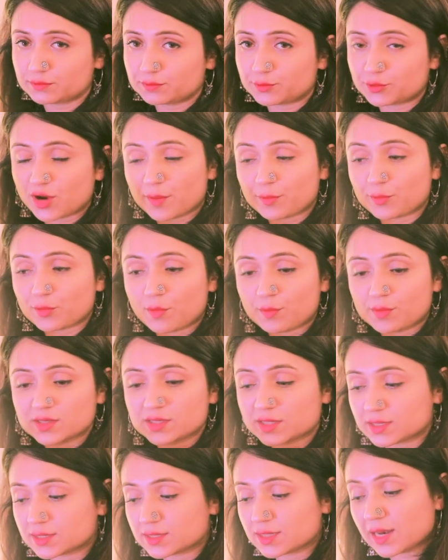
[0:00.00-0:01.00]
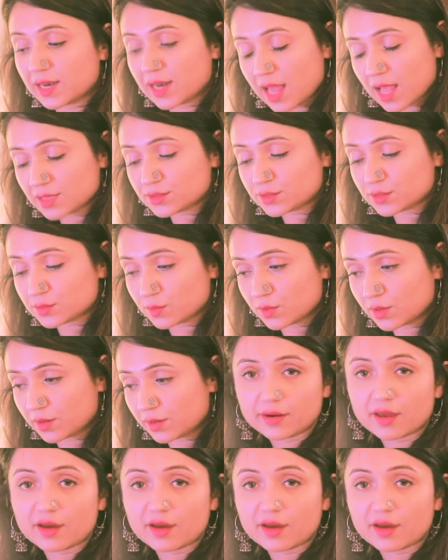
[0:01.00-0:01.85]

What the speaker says: so I promise this is the last one.